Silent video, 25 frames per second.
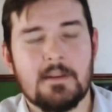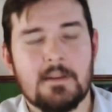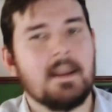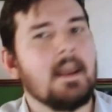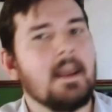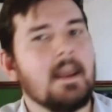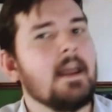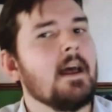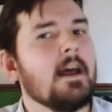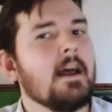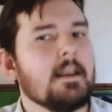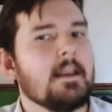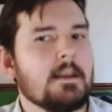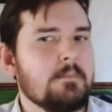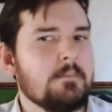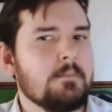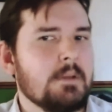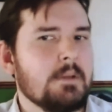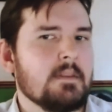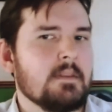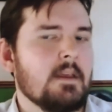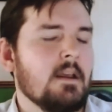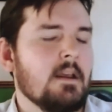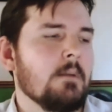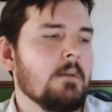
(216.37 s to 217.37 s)
Like AI can
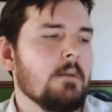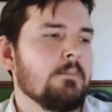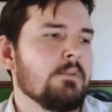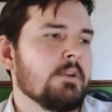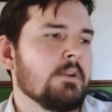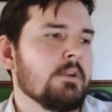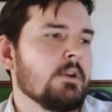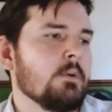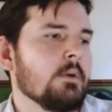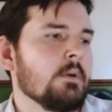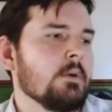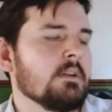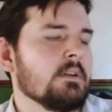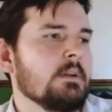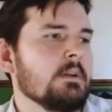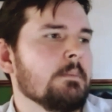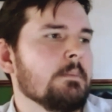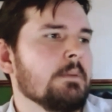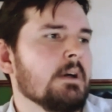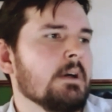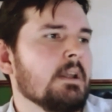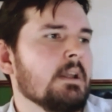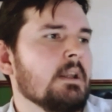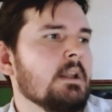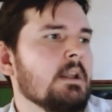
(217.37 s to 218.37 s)
pick that up pretty quickly,
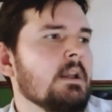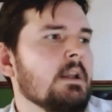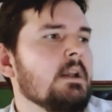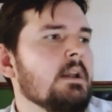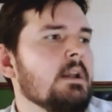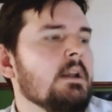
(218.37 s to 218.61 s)
but